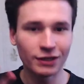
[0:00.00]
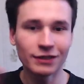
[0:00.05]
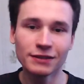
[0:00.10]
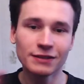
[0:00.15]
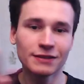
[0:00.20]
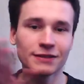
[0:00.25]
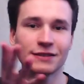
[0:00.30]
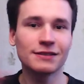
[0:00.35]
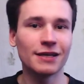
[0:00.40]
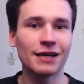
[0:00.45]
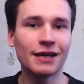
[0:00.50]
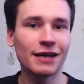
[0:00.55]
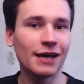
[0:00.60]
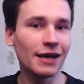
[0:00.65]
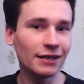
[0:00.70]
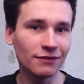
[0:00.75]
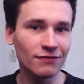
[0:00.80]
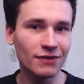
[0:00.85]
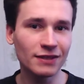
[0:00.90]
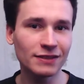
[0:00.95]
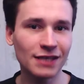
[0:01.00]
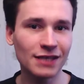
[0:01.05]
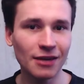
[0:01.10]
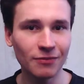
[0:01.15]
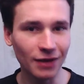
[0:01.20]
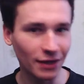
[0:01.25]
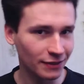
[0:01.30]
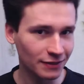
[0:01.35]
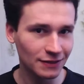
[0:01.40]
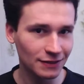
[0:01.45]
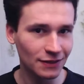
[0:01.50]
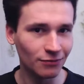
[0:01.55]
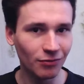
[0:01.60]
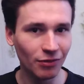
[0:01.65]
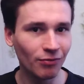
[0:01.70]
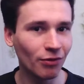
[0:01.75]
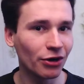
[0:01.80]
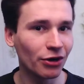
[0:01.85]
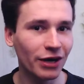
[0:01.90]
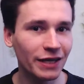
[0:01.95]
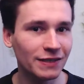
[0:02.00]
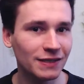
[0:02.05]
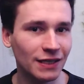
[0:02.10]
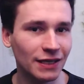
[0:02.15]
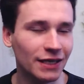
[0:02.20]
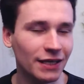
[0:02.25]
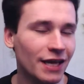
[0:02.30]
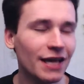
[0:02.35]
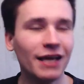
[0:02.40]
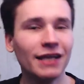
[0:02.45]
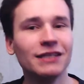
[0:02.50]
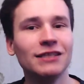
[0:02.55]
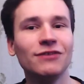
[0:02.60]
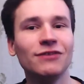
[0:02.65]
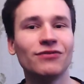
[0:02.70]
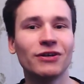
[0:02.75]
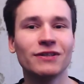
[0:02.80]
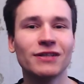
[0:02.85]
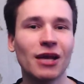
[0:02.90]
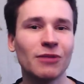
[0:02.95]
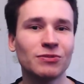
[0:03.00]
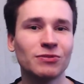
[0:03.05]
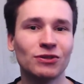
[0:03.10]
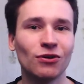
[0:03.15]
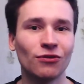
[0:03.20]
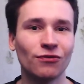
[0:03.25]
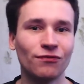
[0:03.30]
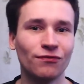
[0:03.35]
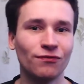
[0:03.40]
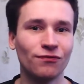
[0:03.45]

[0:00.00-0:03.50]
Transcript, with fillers: It is uh, kind of the same as memorizing different types of